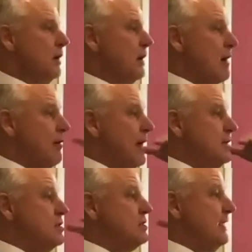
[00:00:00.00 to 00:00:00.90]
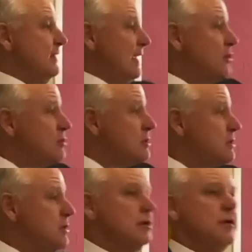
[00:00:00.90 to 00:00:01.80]
Congregations need
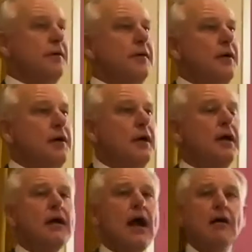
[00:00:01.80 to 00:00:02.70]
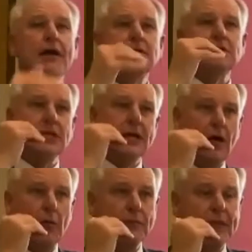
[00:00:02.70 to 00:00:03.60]
leaders. Congregations need
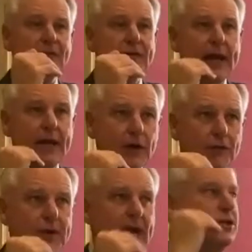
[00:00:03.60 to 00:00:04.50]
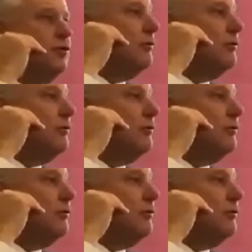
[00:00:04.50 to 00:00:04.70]
help navigating their financial